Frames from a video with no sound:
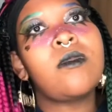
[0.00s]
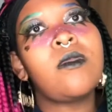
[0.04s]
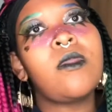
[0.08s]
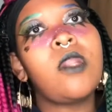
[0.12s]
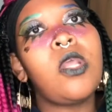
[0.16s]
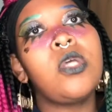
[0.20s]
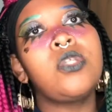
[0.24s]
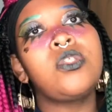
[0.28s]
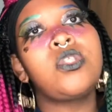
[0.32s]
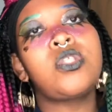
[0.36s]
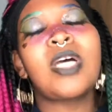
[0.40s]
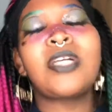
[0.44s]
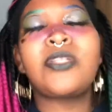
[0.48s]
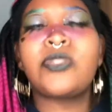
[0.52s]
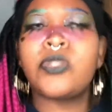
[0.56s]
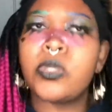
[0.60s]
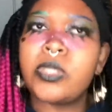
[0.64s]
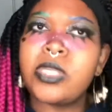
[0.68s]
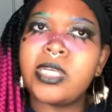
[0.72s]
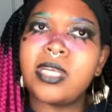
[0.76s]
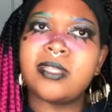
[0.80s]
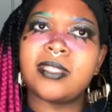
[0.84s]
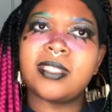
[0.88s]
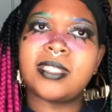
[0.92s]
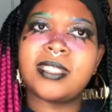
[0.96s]
So I totally
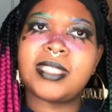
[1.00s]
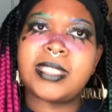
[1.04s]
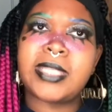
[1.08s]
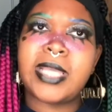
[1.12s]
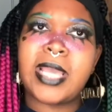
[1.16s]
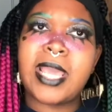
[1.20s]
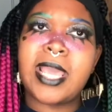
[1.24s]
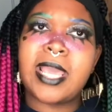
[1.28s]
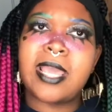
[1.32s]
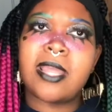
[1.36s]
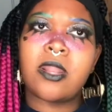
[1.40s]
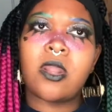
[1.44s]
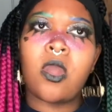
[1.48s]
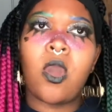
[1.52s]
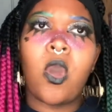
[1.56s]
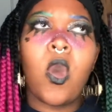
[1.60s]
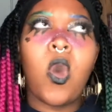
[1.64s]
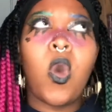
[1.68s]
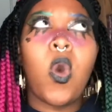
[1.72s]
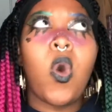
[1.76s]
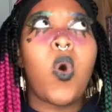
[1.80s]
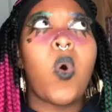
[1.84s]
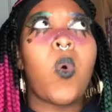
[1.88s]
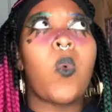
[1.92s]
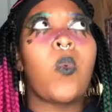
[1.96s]
understand
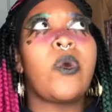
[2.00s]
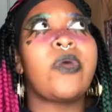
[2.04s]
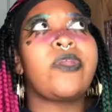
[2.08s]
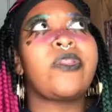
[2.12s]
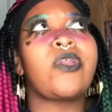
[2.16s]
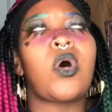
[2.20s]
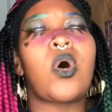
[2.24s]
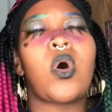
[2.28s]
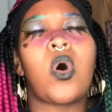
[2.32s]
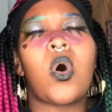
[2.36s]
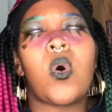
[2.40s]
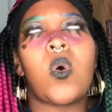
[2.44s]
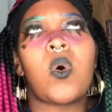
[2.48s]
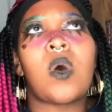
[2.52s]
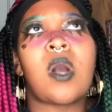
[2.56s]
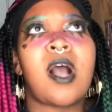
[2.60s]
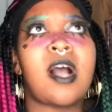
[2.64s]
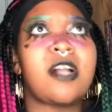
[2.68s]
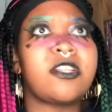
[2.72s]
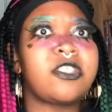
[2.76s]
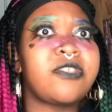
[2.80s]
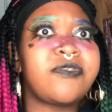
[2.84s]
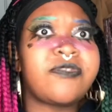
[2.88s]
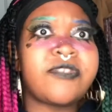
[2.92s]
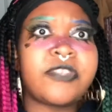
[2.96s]
where the whole
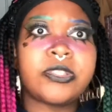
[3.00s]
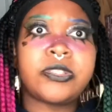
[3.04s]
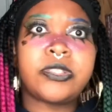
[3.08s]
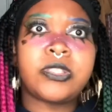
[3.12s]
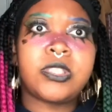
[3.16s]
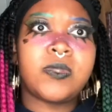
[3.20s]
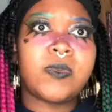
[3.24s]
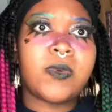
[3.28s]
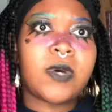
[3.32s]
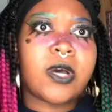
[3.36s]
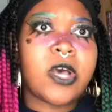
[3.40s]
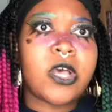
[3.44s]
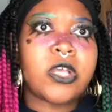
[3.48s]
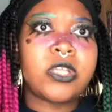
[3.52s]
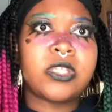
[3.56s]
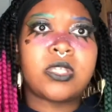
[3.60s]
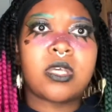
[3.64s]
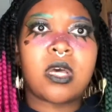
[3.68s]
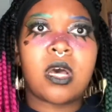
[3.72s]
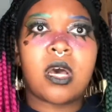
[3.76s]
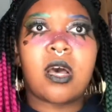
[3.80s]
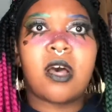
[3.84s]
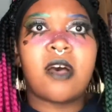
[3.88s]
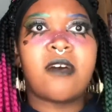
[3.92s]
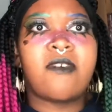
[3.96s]
controversy was
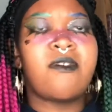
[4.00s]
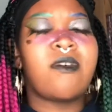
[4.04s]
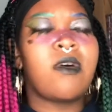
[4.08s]
of